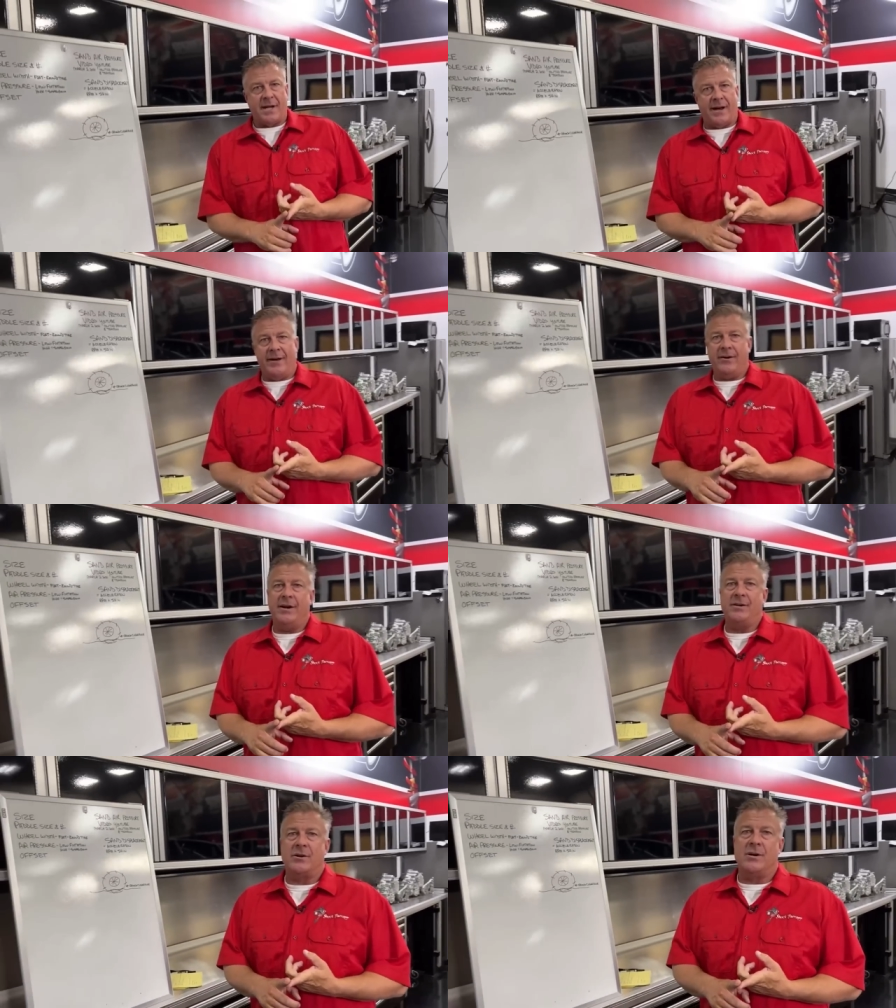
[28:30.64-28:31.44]
tire
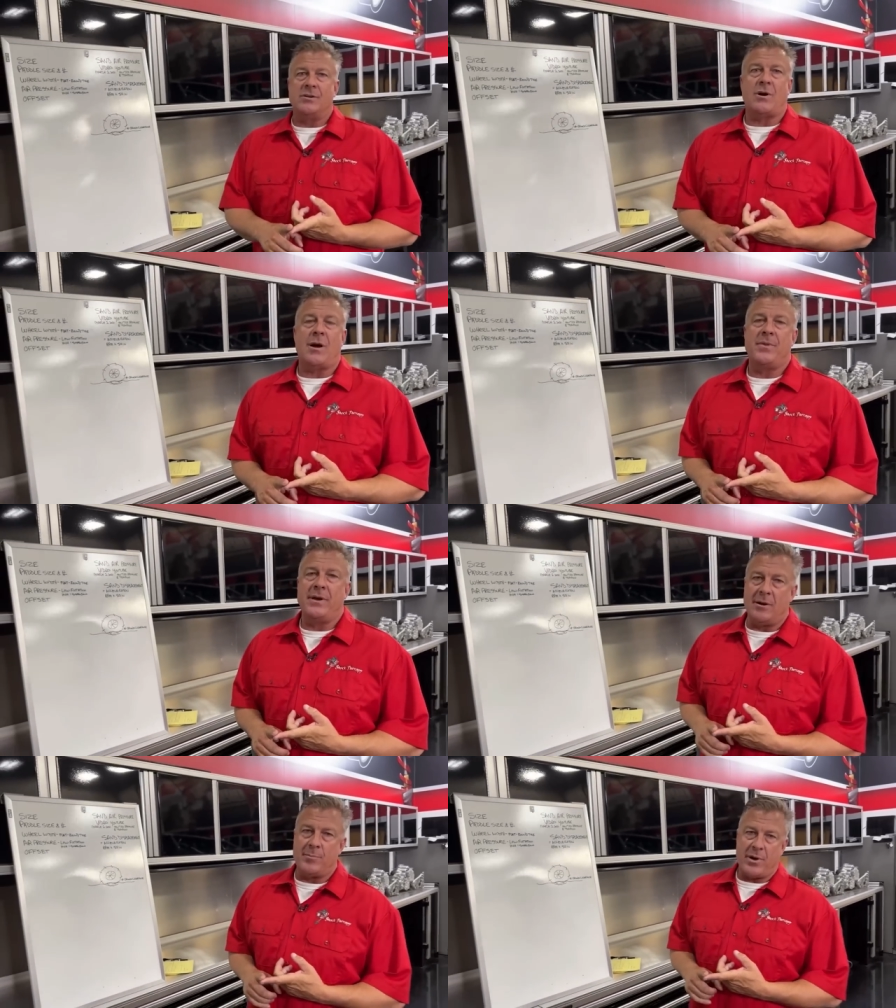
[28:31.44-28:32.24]
and you're going to drop
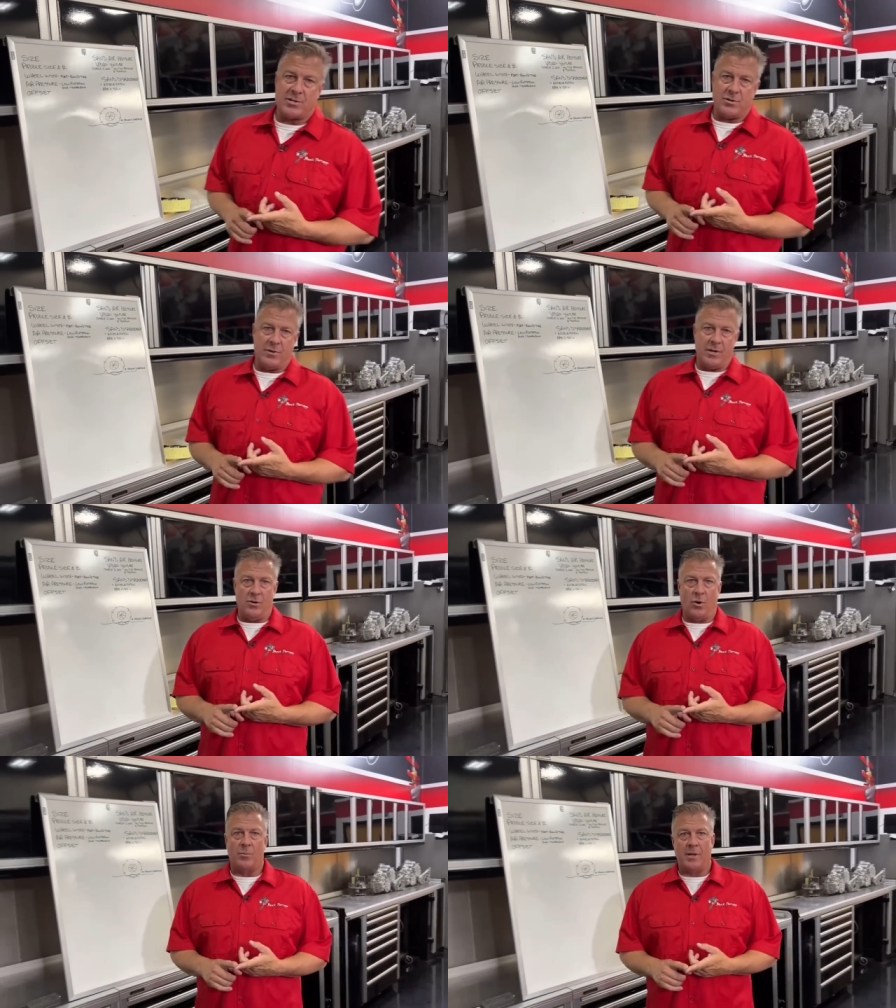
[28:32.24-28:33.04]
the air pressure that you
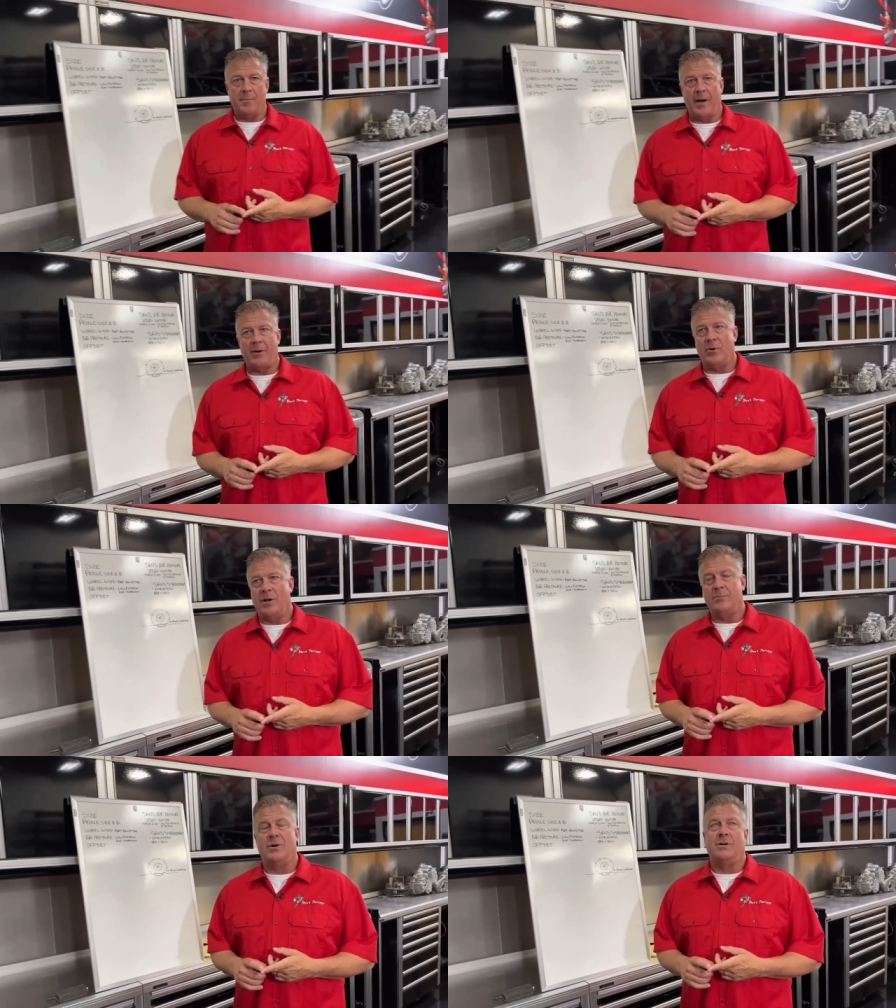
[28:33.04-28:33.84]
normally might
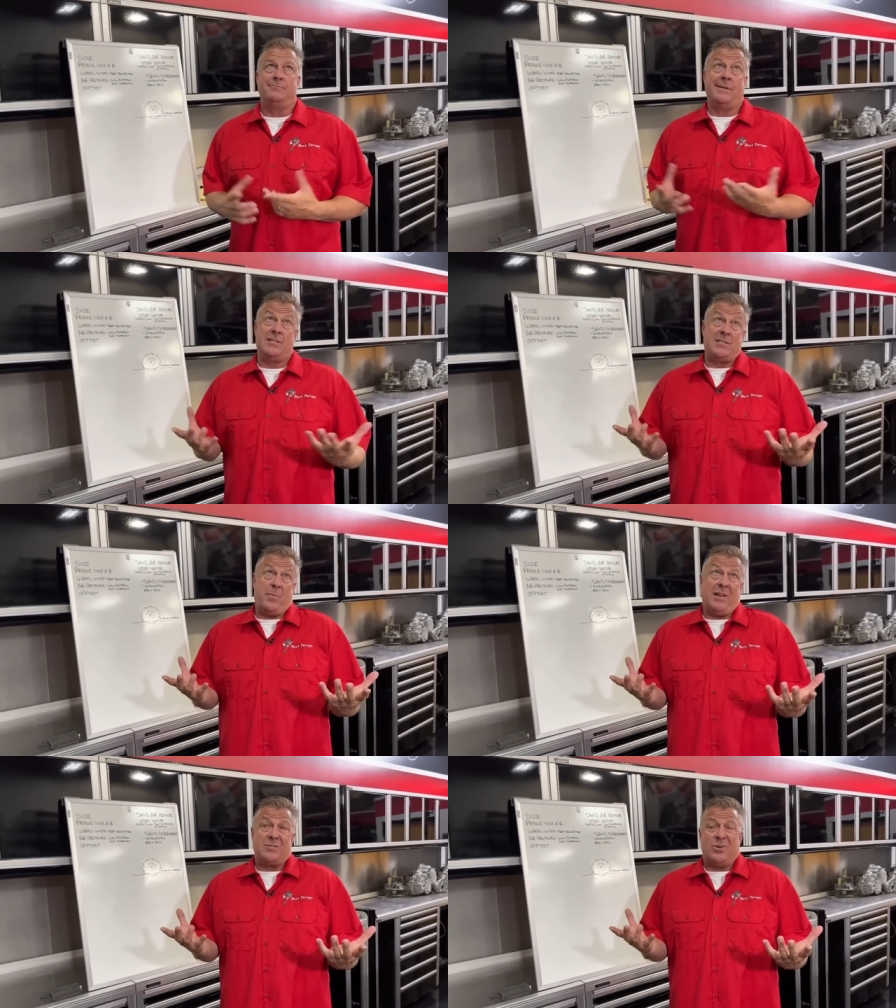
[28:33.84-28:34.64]
run. Well, it just
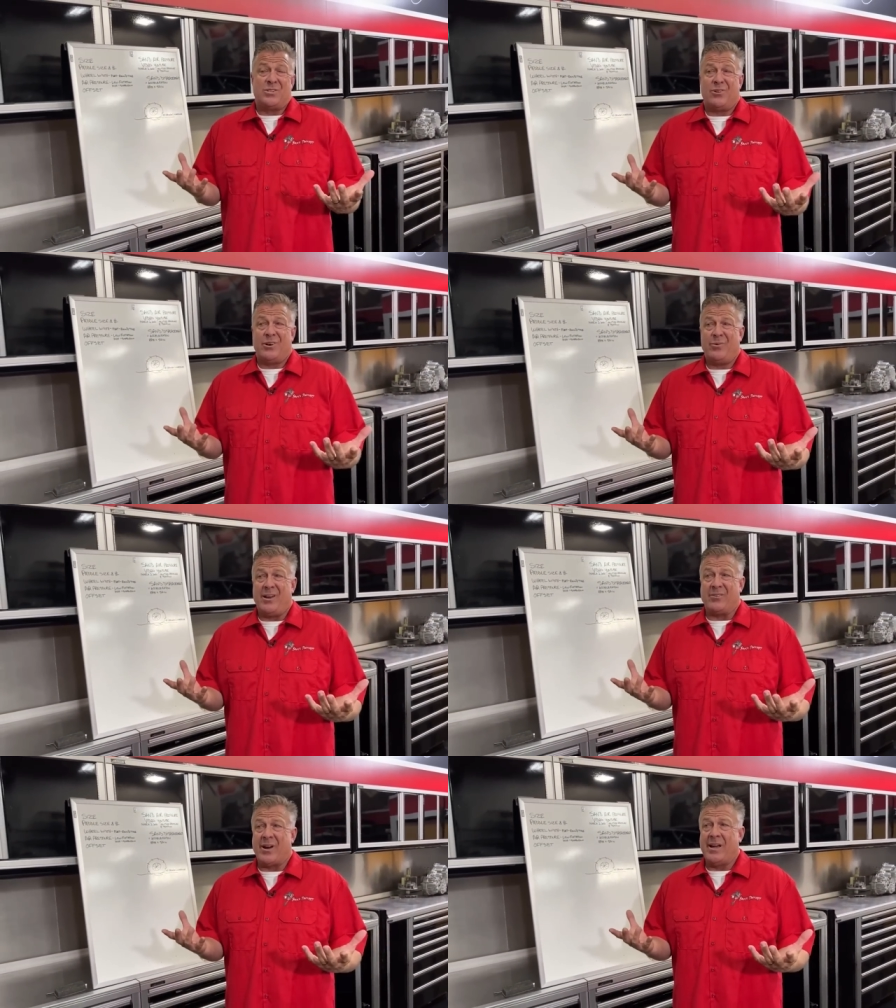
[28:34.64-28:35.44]
depends on what you're already
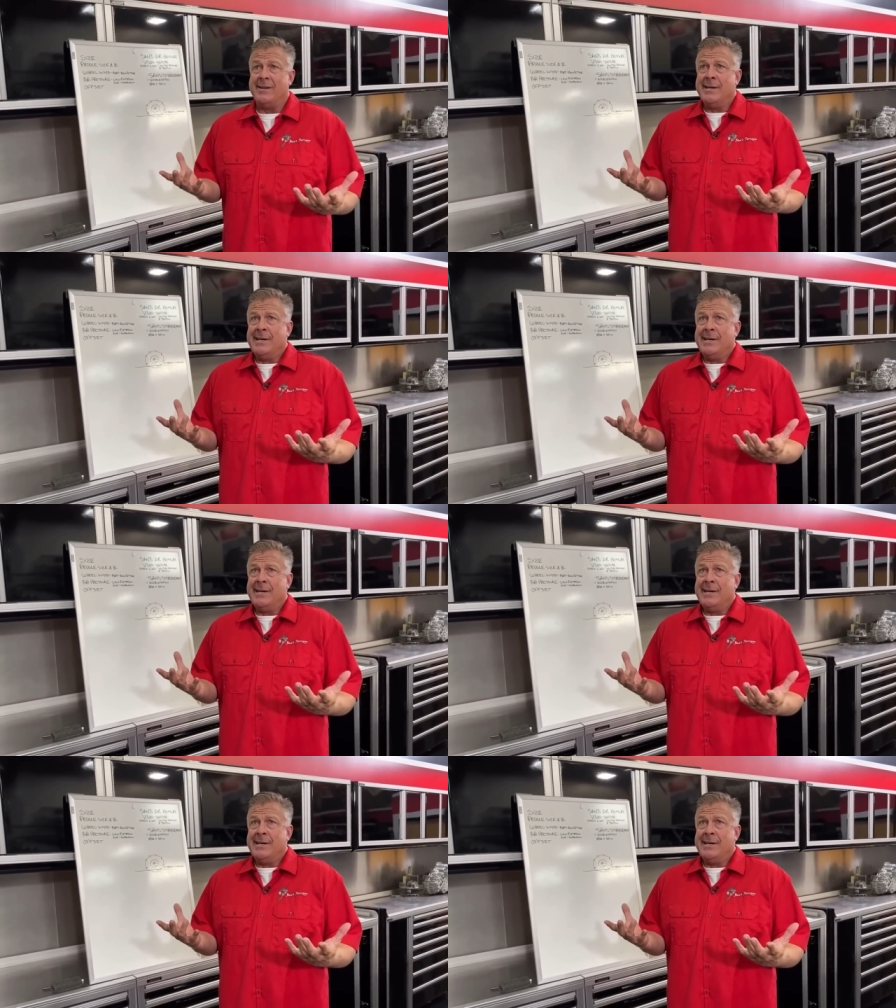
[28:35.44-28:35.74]
running, right?